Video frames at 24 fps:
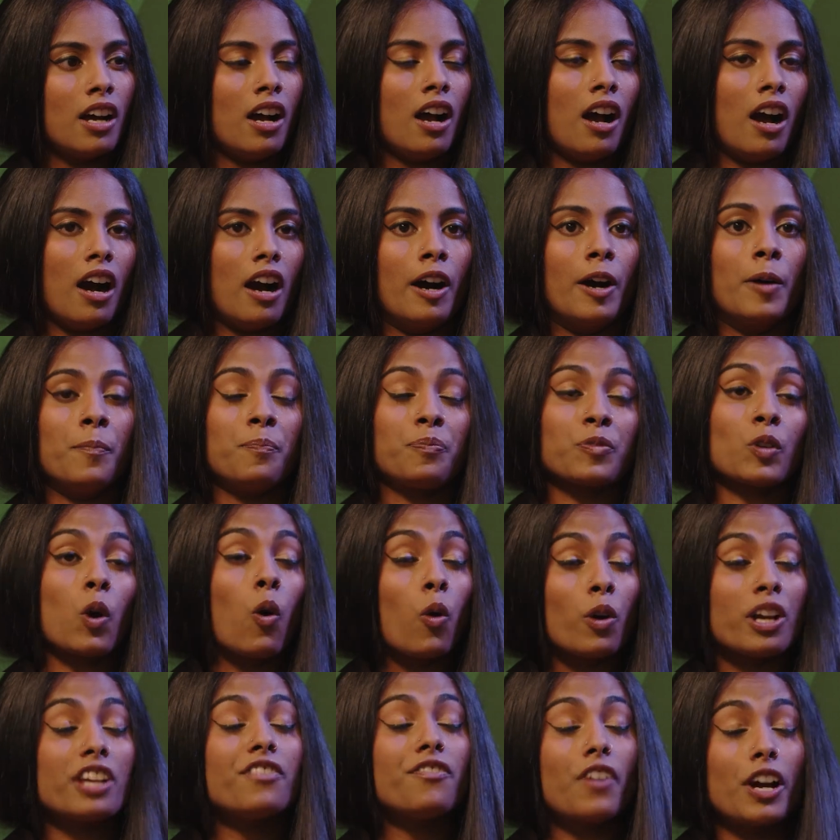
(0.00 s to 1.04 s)
Yes.
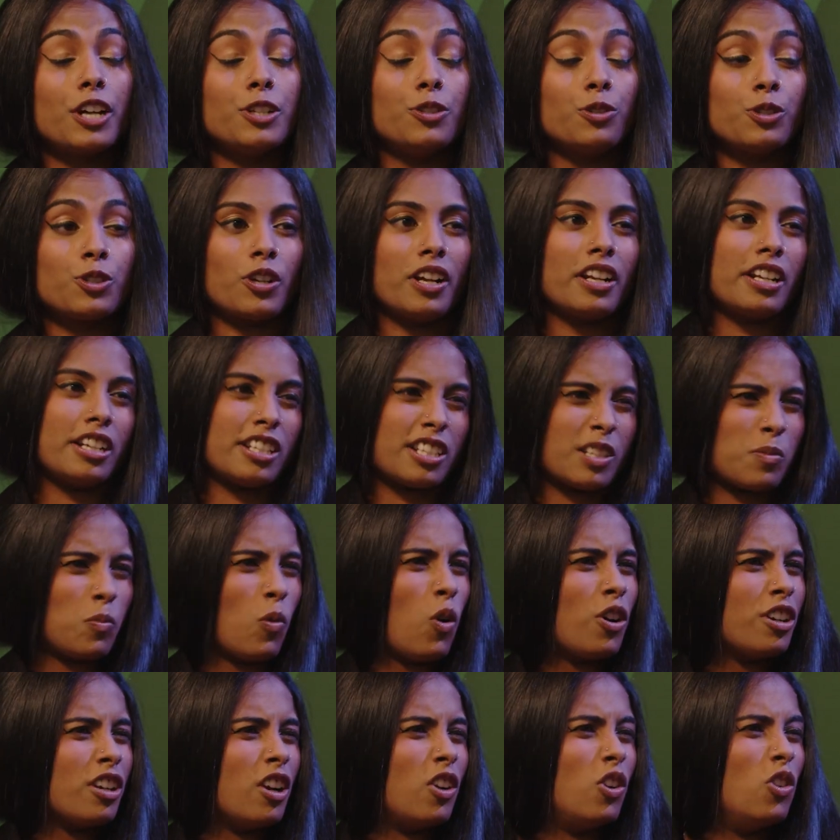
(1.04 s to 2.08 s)
Or if I do trade, it's
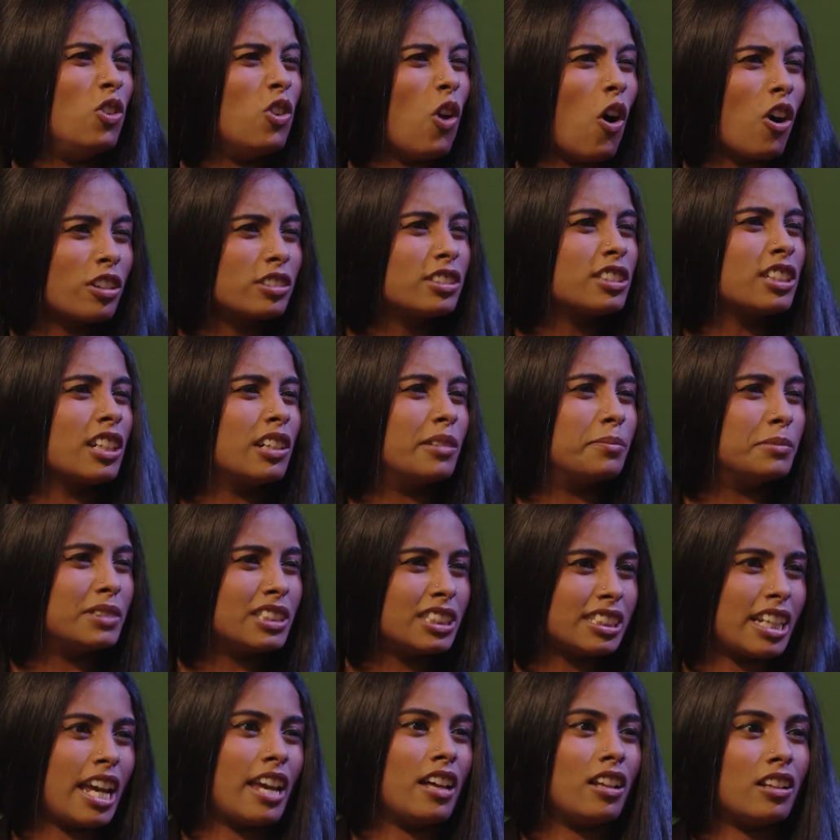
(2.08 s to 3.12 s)
more on a long-term
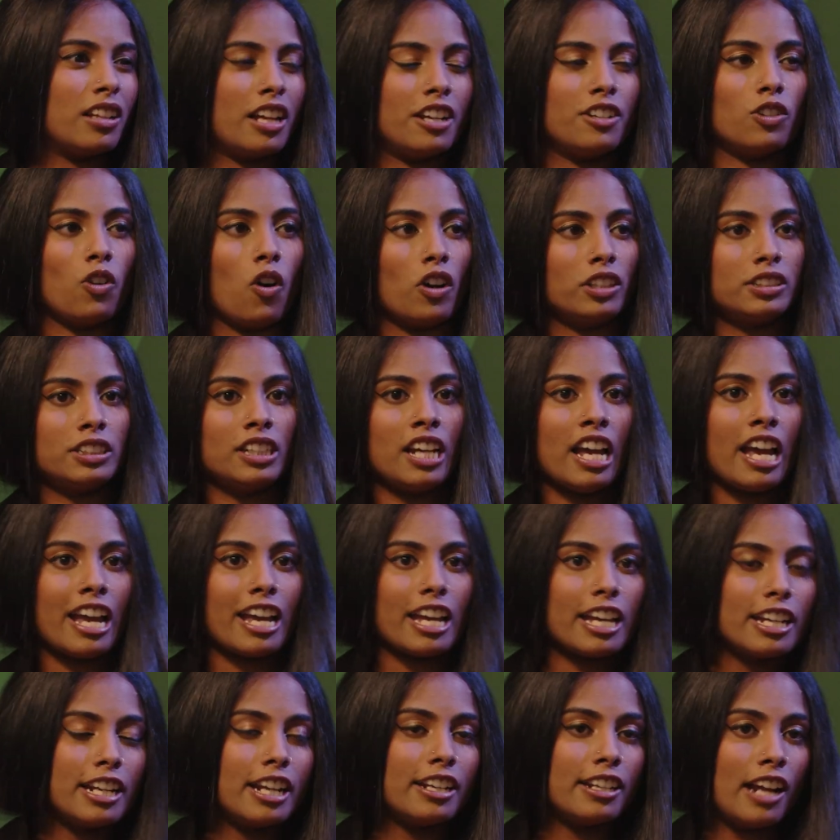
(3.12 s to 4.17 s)
scale and not
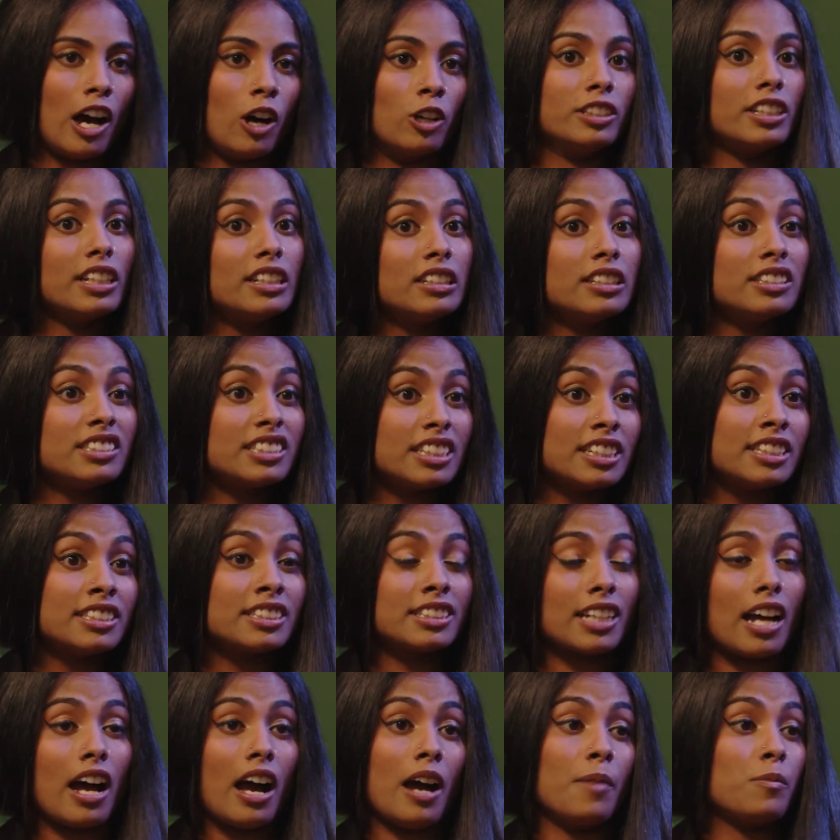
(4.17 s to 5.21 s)
in and out.
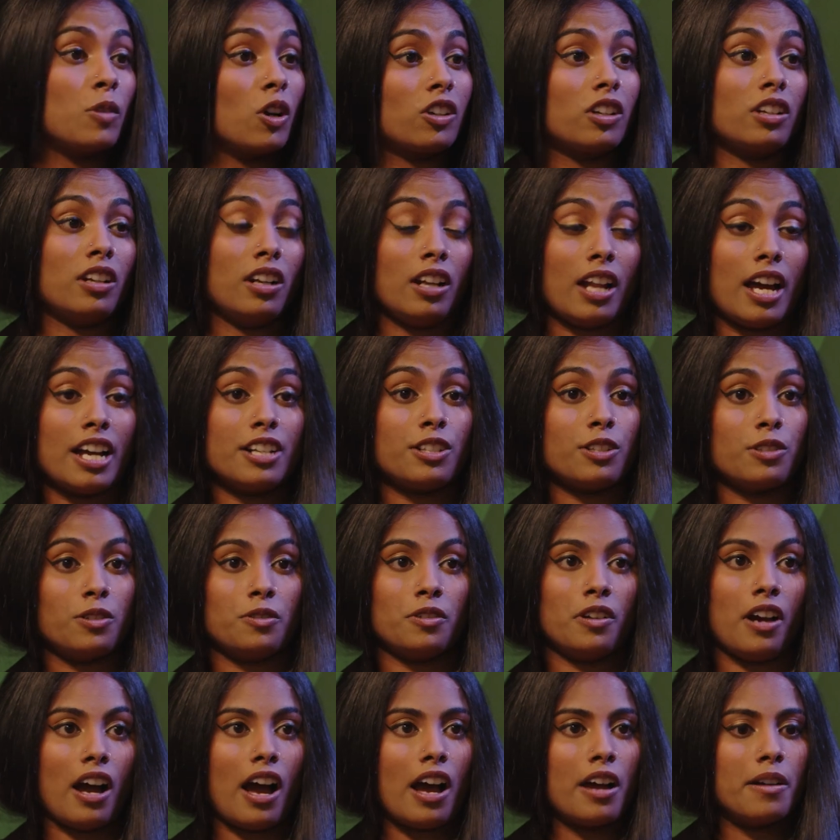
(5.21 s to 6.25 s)
Indices, I'm not going to lie to
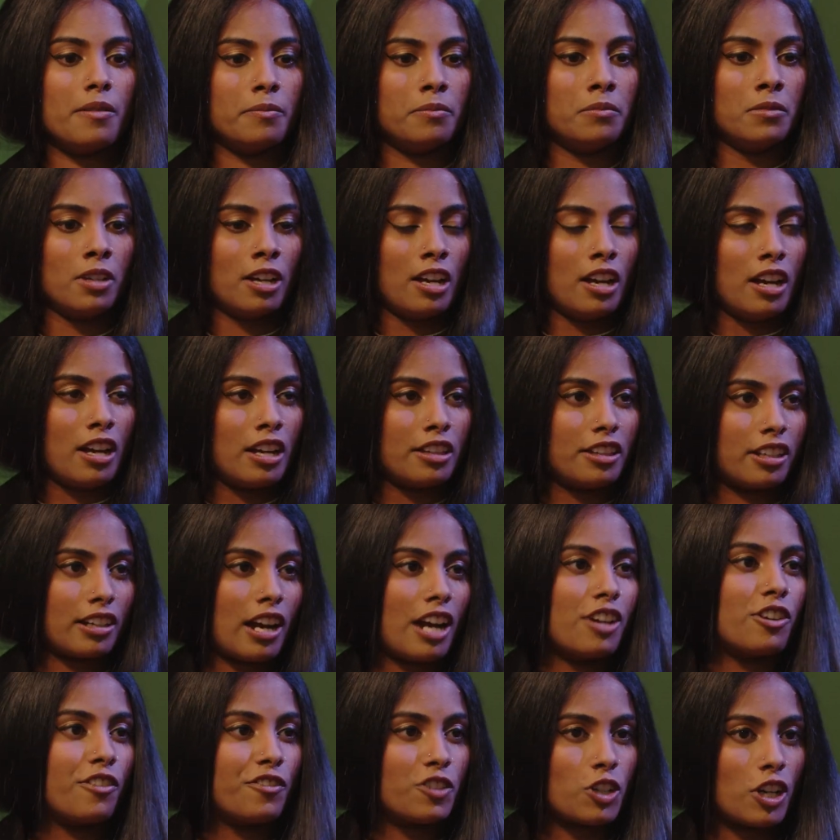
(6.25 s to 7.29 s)
you. I'm the
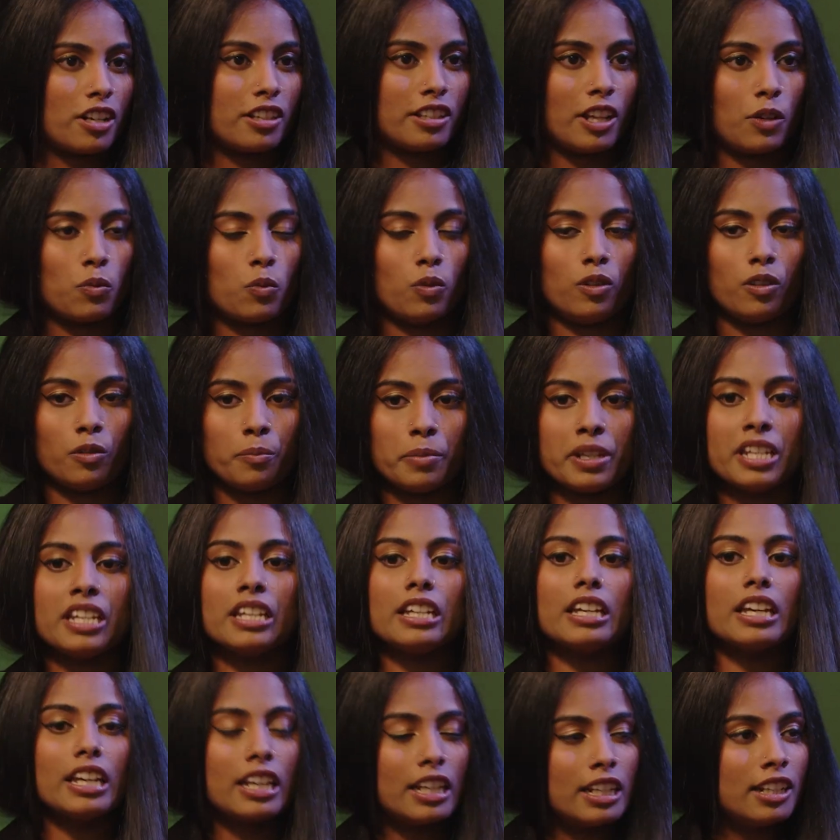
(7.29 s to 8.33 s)
kind of trader that will be
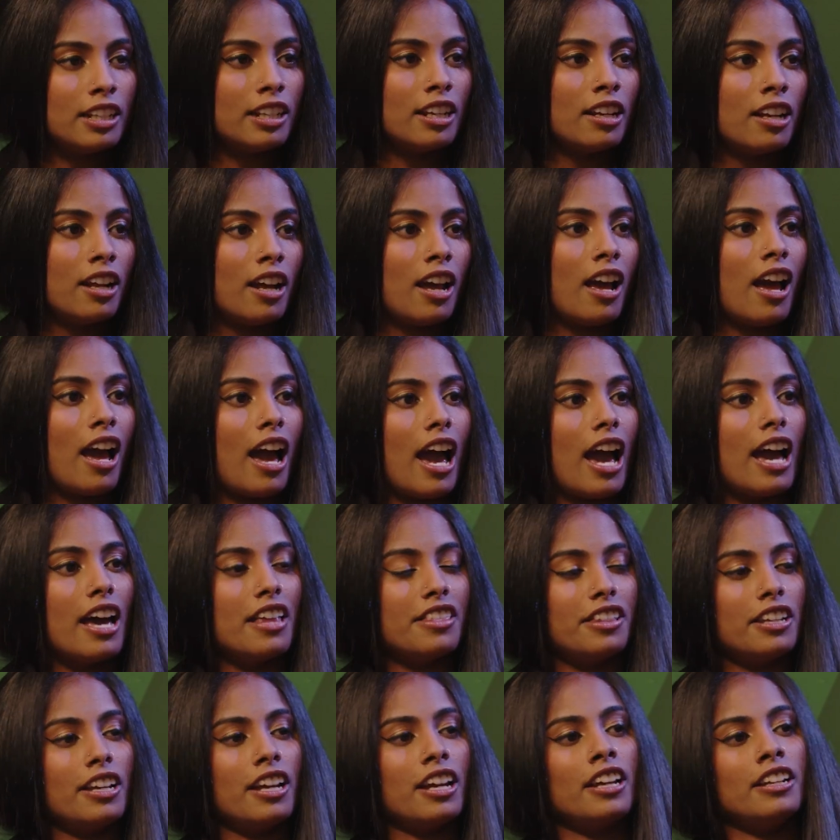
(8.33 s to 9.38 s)
in,
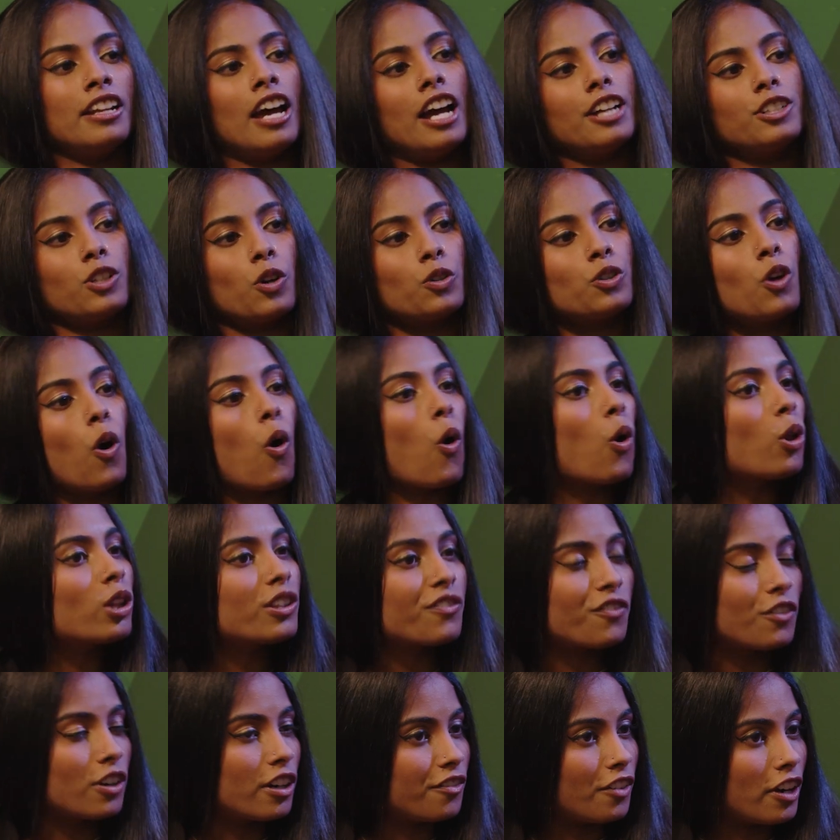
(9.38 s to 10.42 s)
and then I don't hold
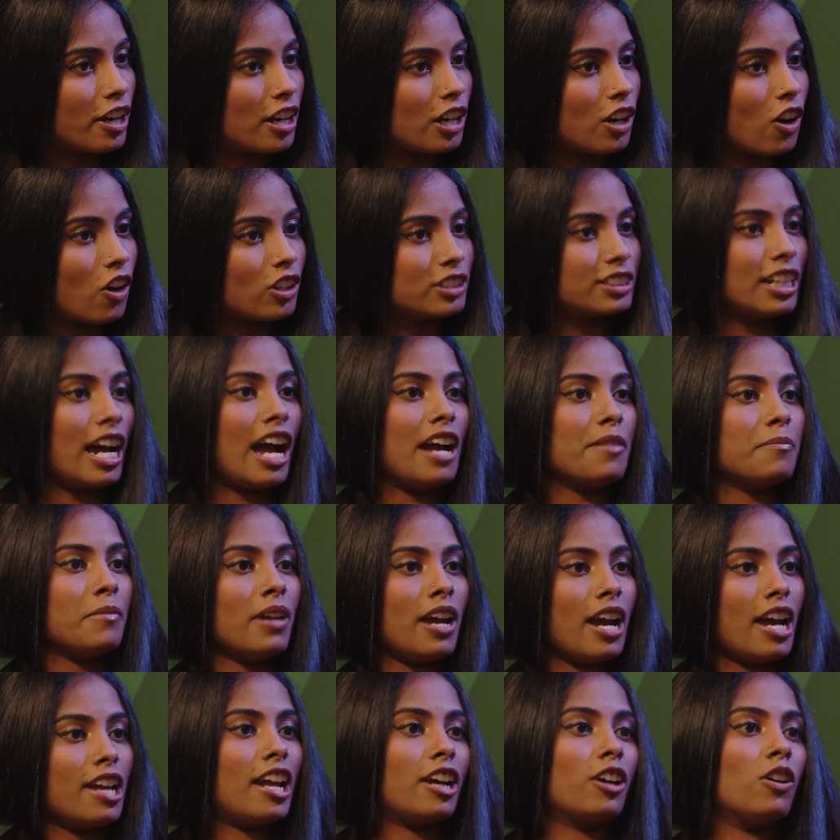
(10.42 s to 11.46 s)
for a very long time
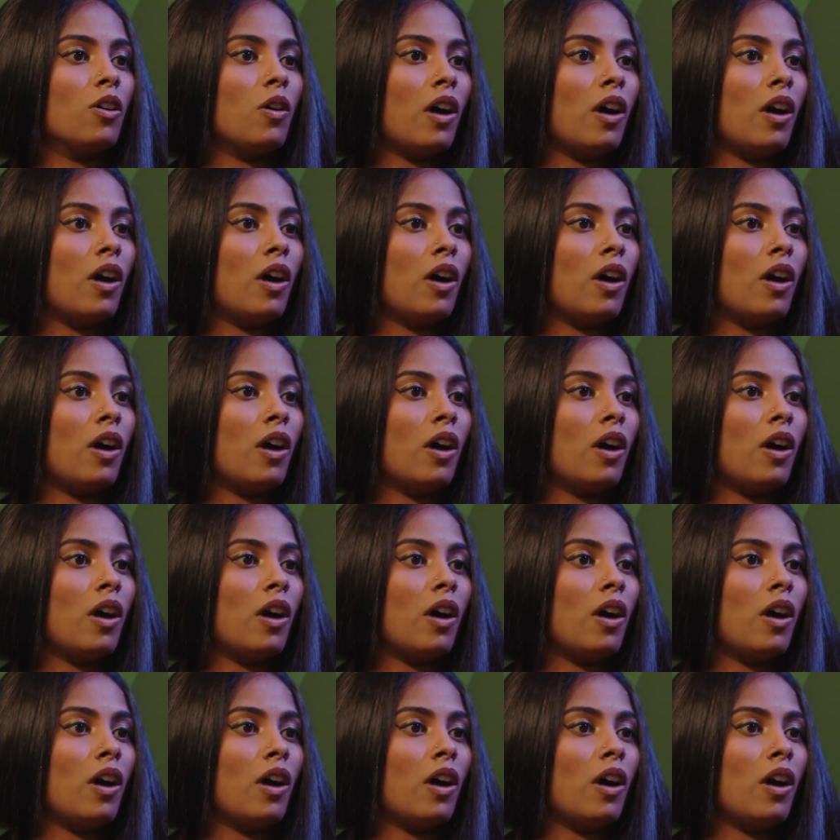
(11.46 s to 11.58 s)
and I go